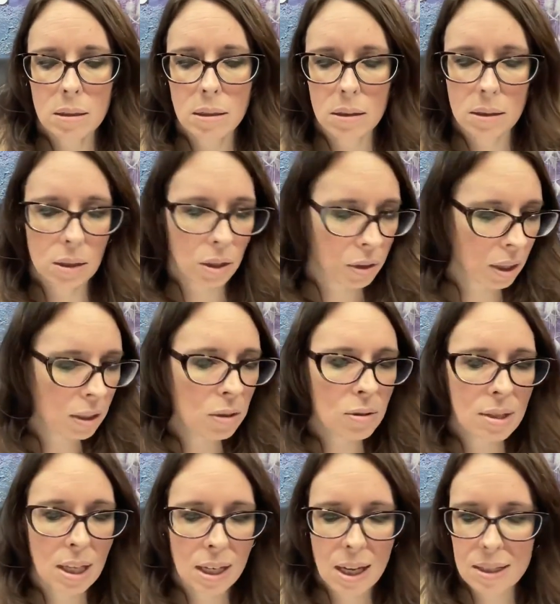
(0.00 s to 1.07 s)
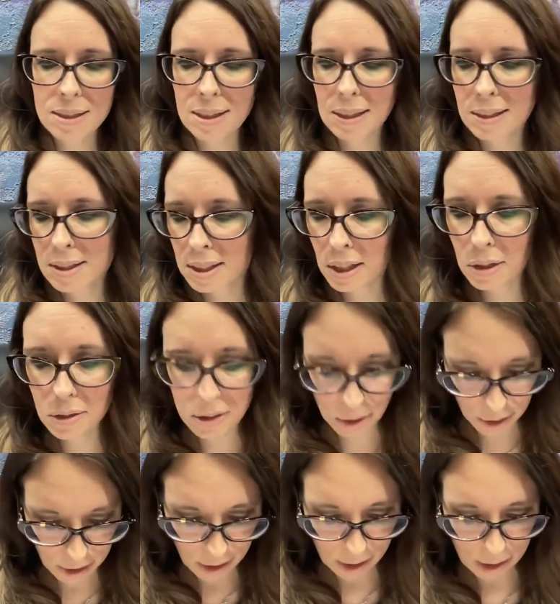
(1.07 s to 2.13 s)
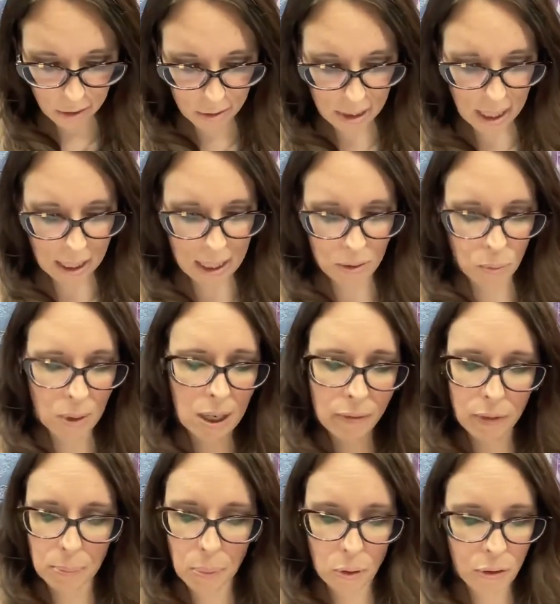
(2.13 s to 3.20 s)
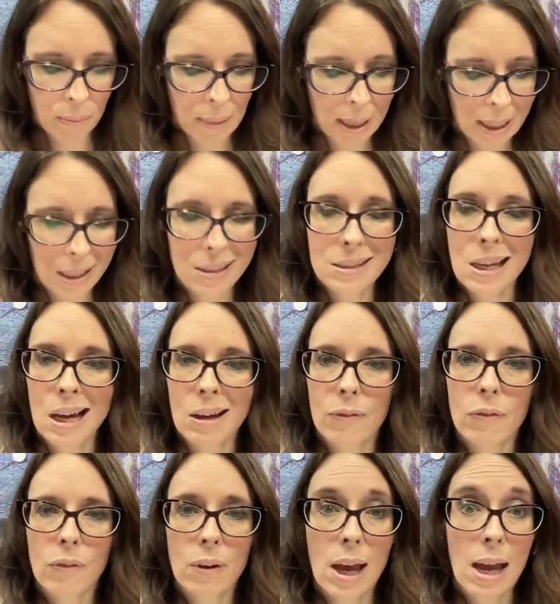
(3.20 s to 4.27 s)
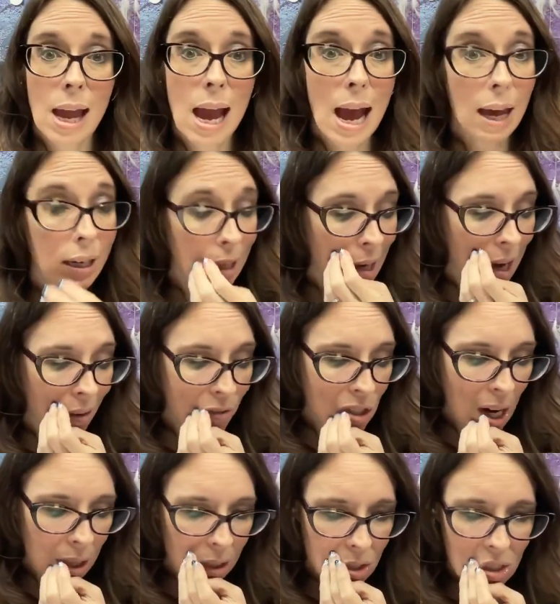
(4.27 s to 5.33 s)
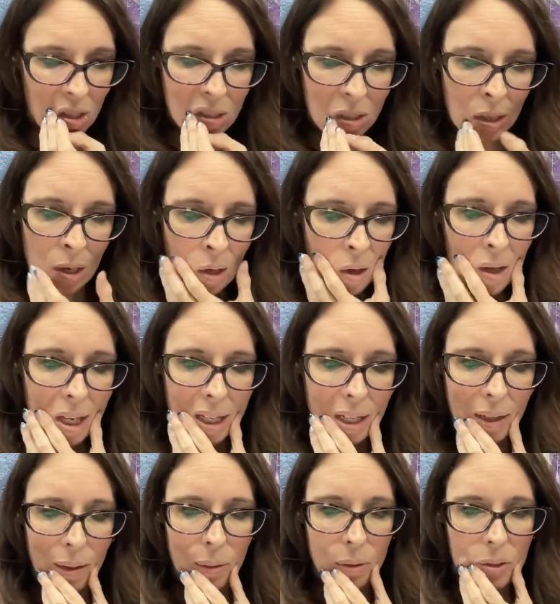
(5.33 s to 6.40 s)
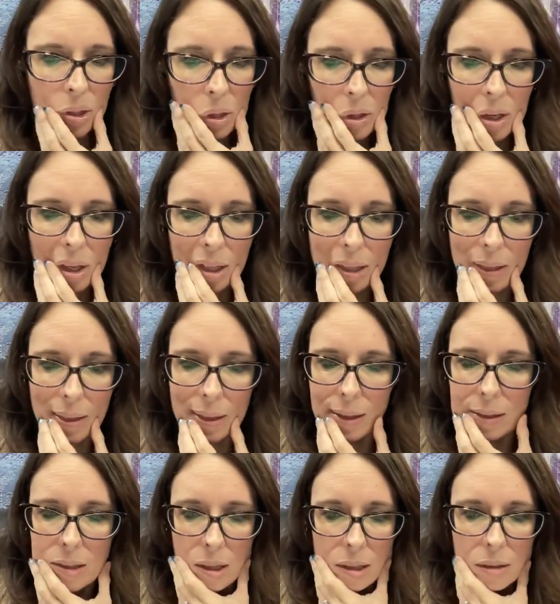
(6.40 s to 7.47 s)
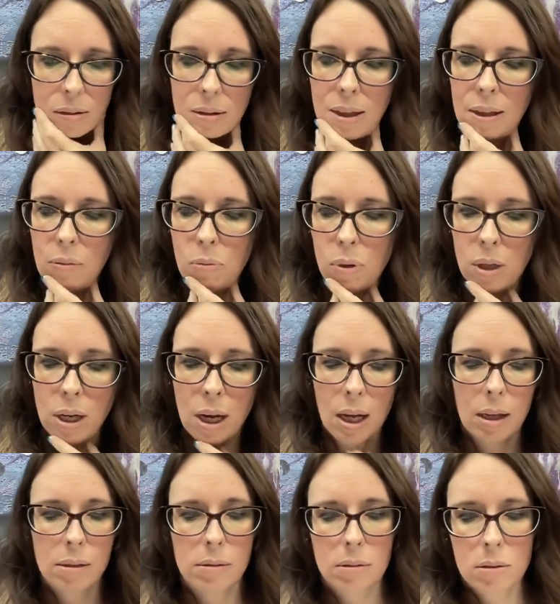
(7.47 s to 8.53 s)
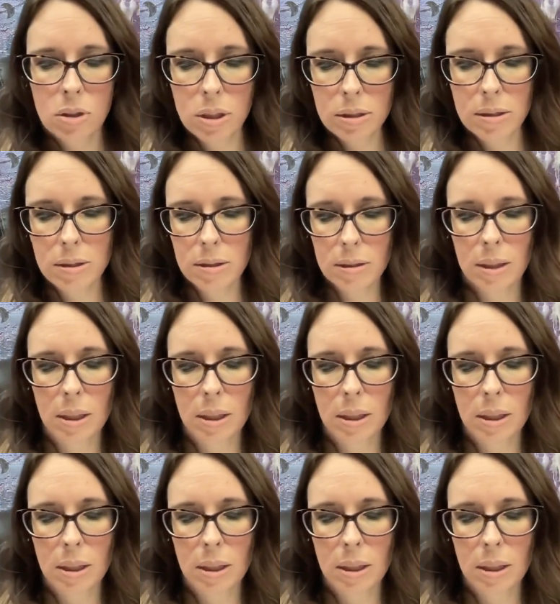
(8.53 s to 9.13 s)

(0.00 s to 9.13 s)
you can use that as an excuse, or you can use that as whatever. Both of my kids have had and have challenges, so they were not just,